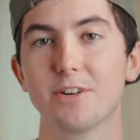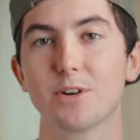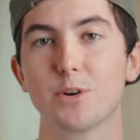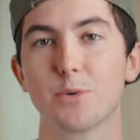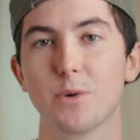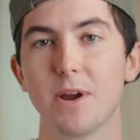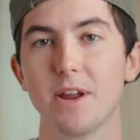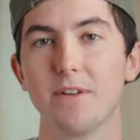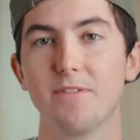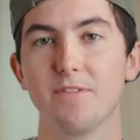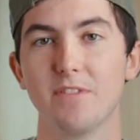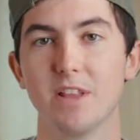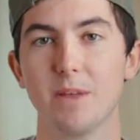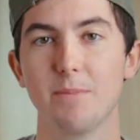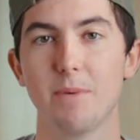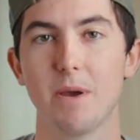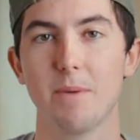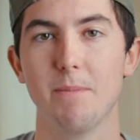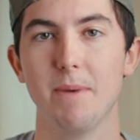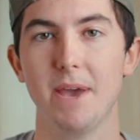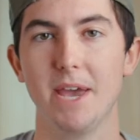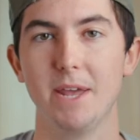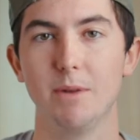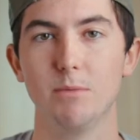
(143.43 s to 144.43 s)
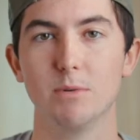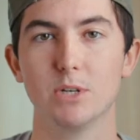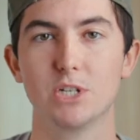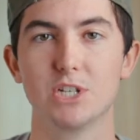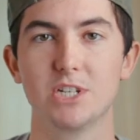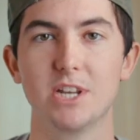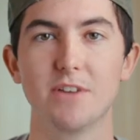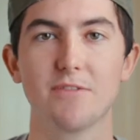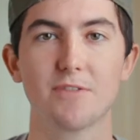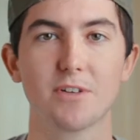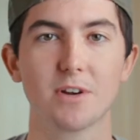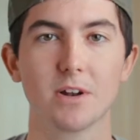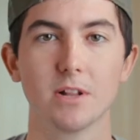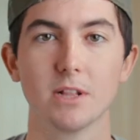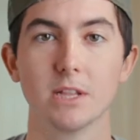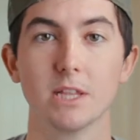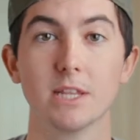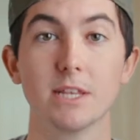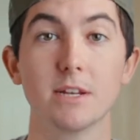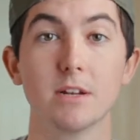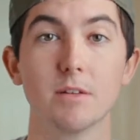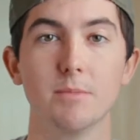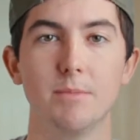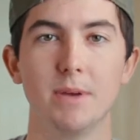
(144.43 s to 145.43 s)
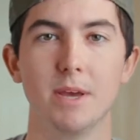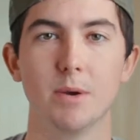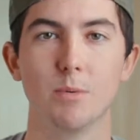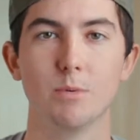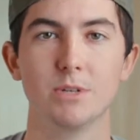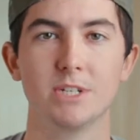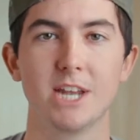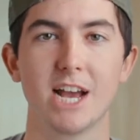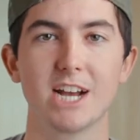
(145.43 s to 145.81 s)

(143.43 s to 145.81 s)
great flip I made, which differed a little bit, was